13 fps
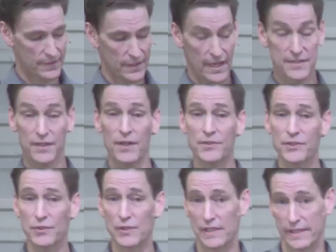It's
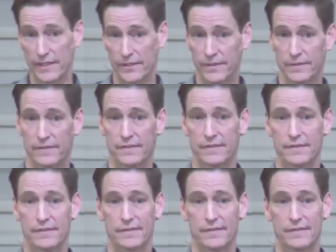also clear
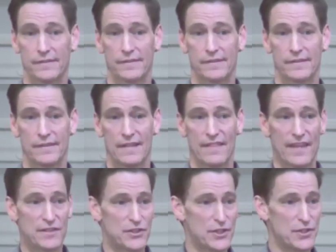
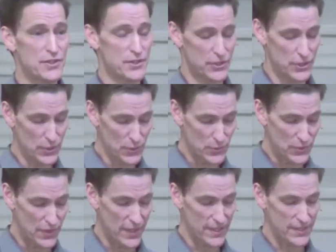that Jesus
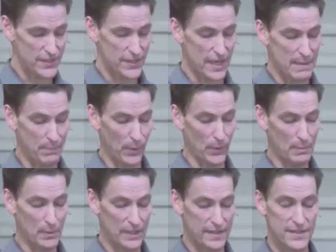used this hyperbole,